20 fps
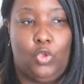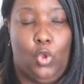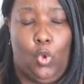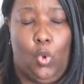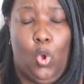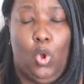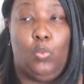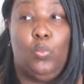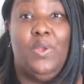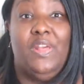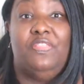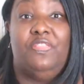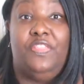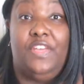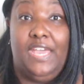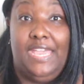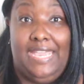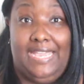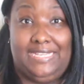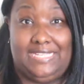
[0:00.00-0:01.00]
or when
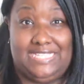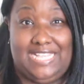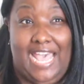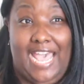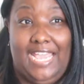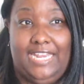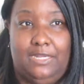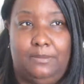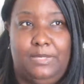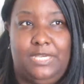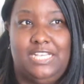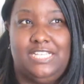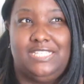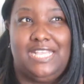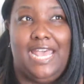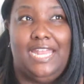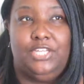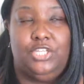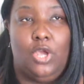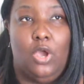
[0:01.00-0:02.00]
the anxiety, because
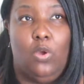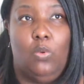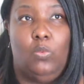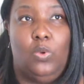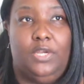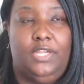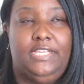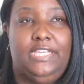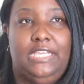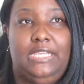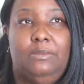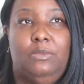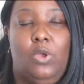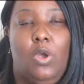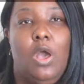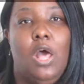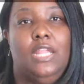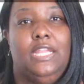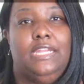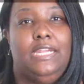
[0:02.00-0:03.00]
I don't want to keep
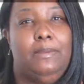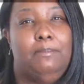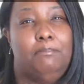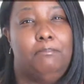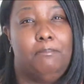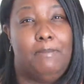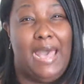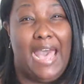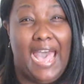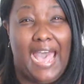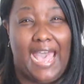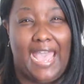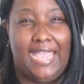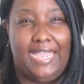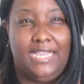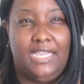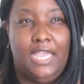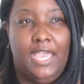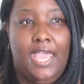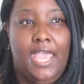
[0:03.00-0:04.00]
calling it
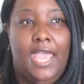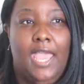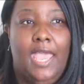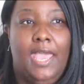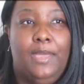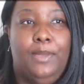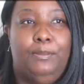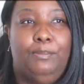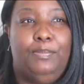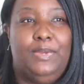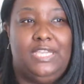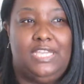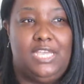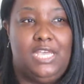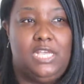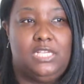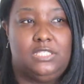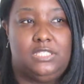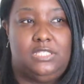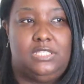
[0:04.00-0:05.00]
mine,
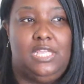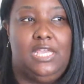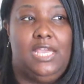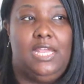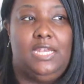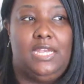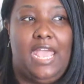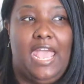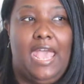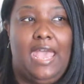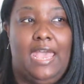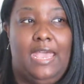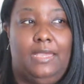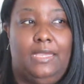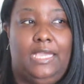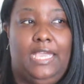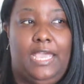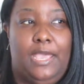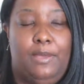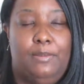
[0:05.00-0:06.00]
because then
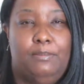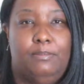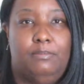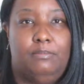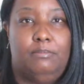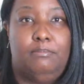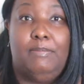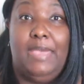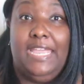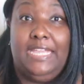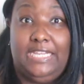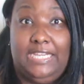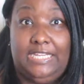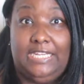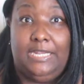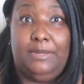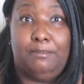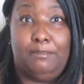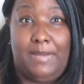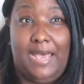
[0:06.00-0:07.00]
I am
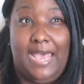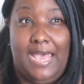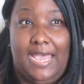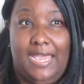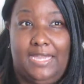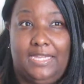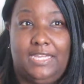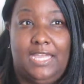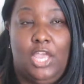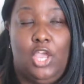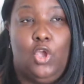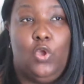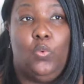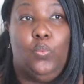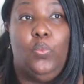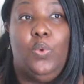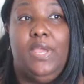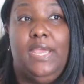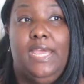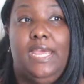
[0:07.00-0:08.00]
making it mine.
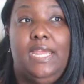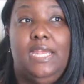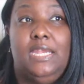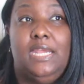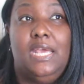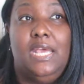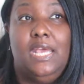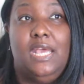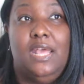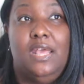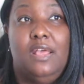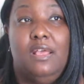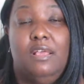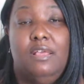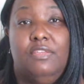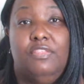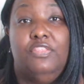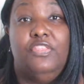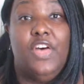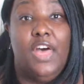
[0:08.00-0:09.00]
When
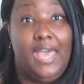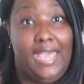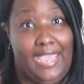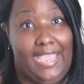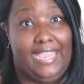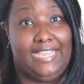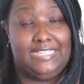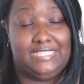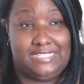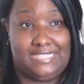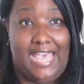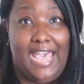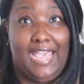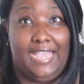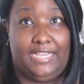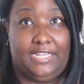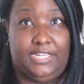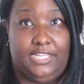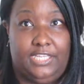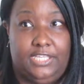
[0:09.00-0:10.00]
the
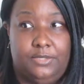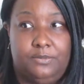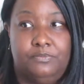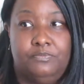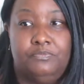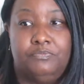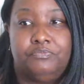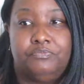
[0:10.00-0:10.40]
anxiety